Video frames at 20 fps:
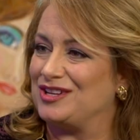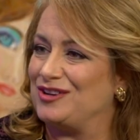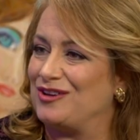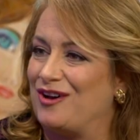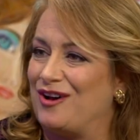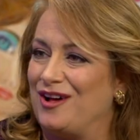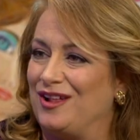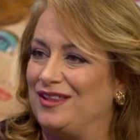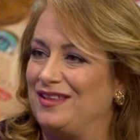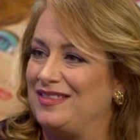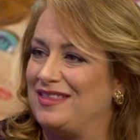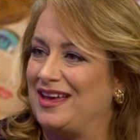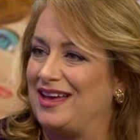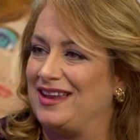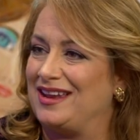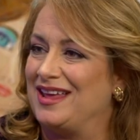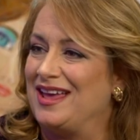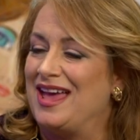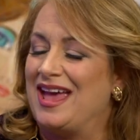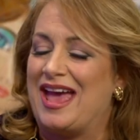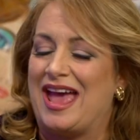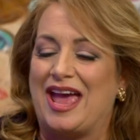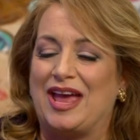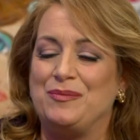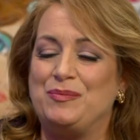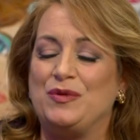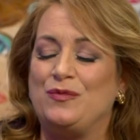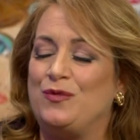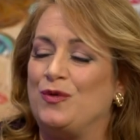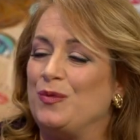on all of that. Thank you. And
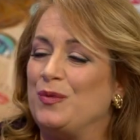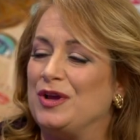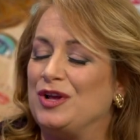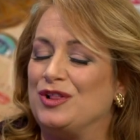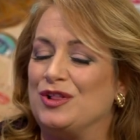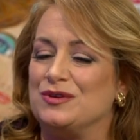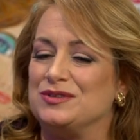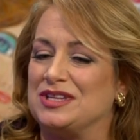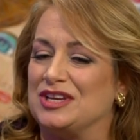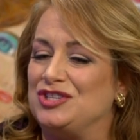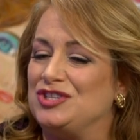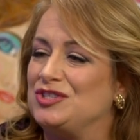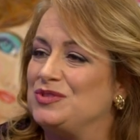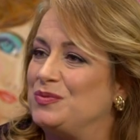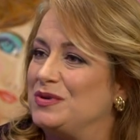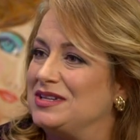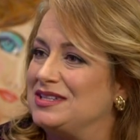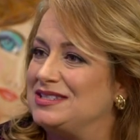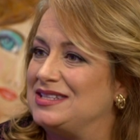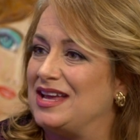before we close, I just want to mm.